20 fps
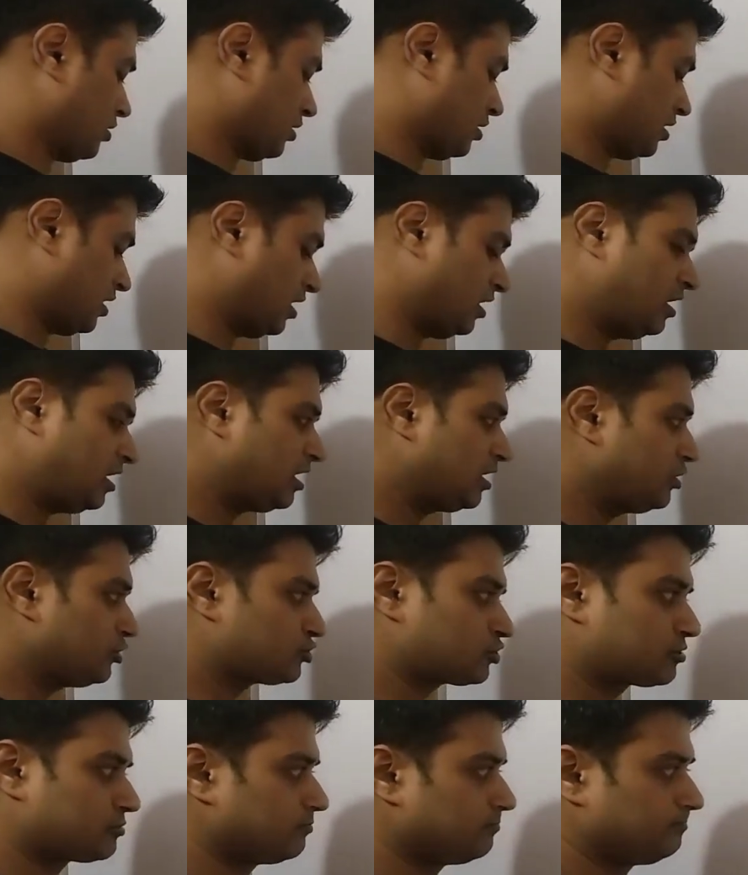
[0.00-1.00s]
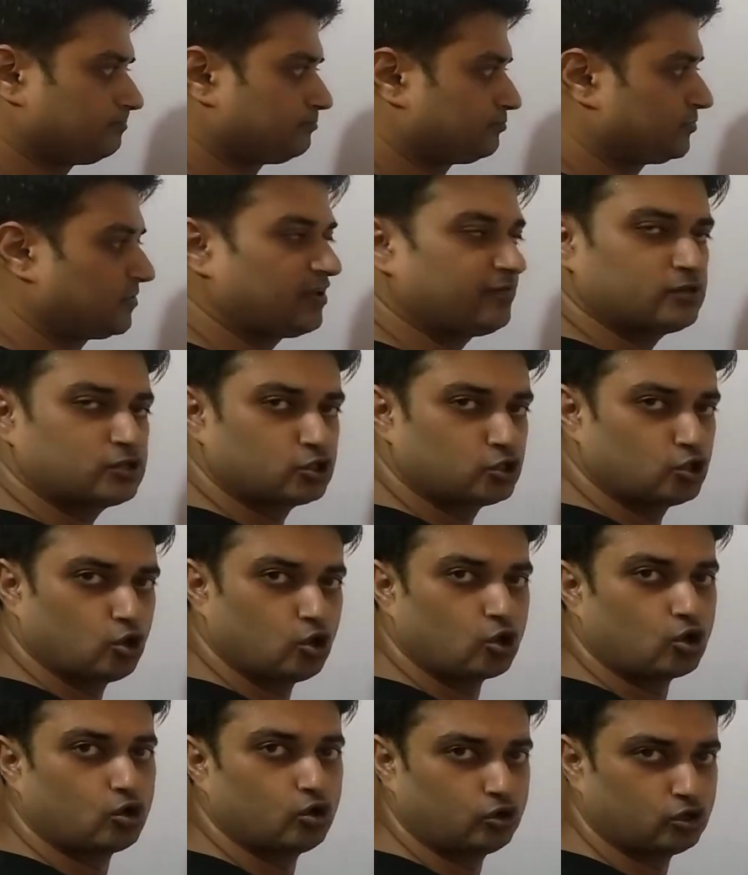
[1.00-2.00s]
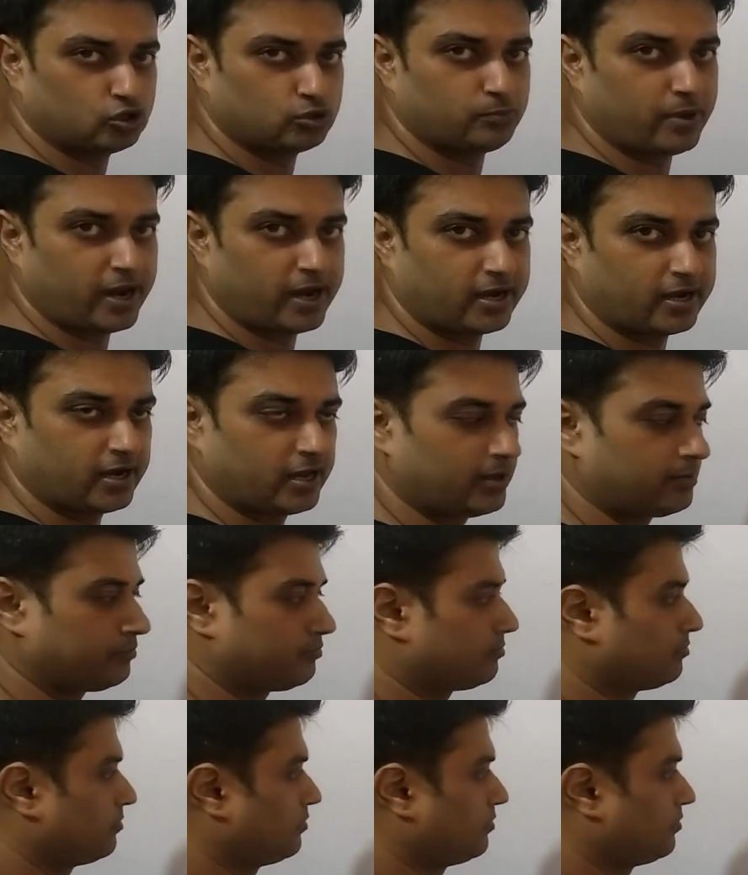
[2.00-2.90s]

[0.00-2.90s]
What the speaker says: In English there is no good or bad name.